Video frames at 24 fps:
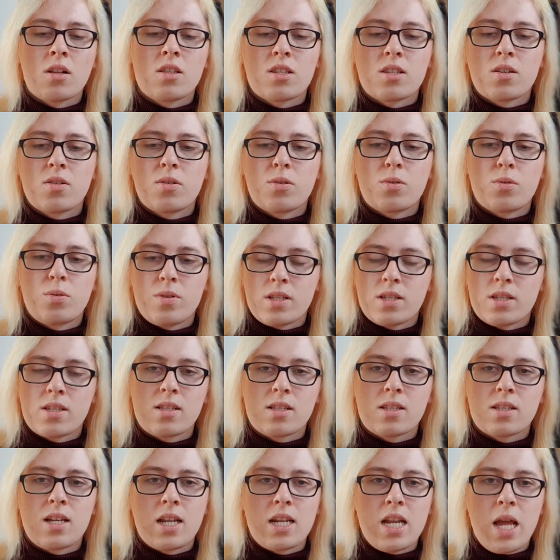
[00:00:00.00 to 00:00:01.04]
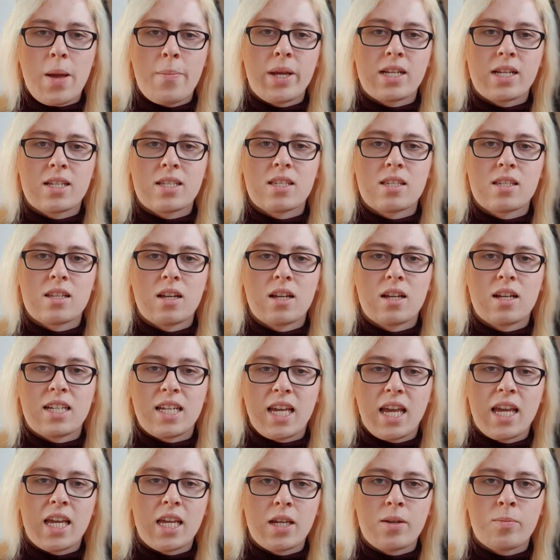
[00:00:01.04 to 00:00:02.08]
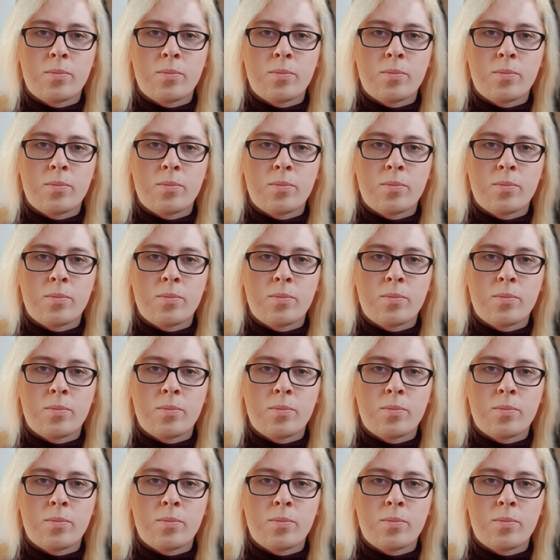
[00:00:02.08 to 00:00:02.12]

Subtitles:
Crystal Dynamics game,